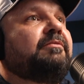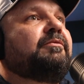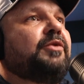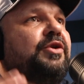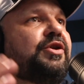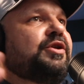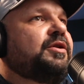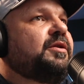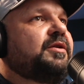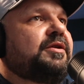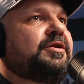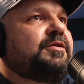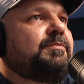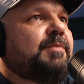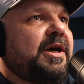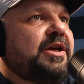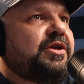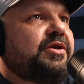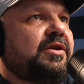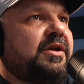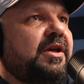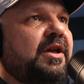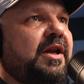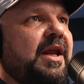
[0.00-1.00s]
which is
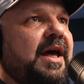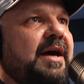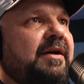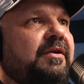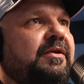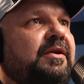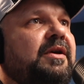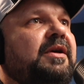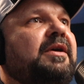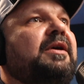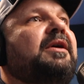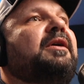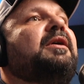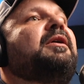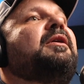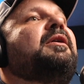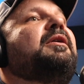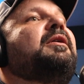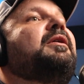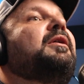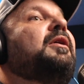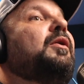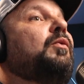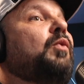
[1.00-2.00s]
especially loud,
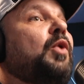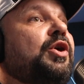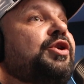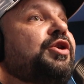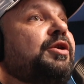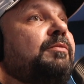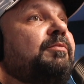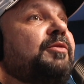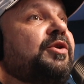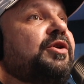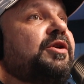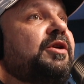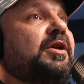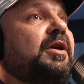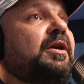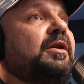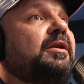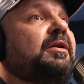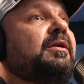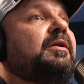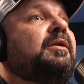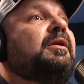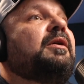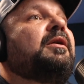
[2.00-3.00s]
a washing
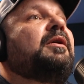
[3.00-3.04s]
machine.